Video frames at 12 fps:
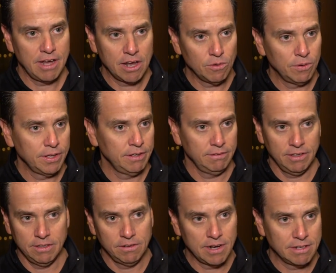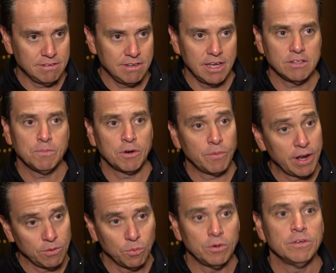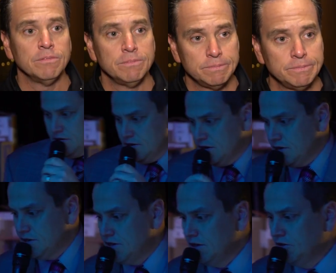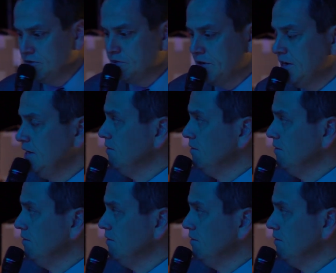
not only in the United States, but around the world. Yeah, I mean, the TDA